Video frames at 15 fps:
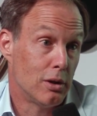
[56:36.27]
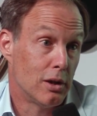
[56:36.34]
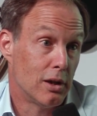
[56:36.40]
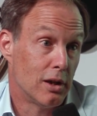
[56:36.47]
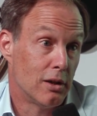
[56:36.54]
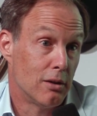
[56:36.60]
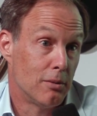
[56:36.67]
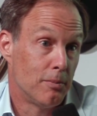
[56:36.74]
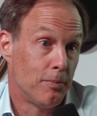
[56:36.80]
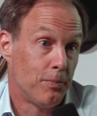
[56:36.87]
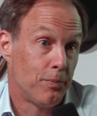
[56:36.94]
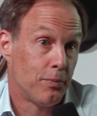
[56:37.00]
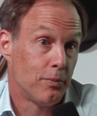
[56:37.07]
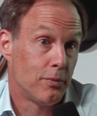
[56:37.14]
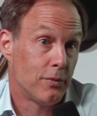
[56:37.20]
Uh,
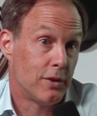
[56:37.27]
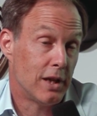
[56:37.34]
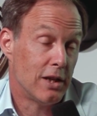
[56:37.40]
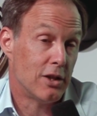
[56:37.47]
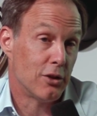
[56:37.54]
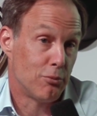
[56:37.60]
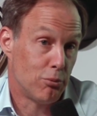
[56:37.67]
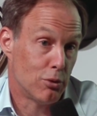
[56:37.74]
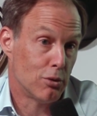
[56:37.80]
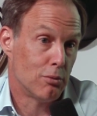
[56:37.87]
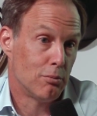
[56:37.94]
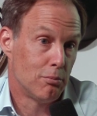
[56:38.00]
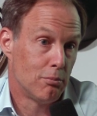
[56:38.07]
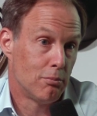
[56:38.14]
they just were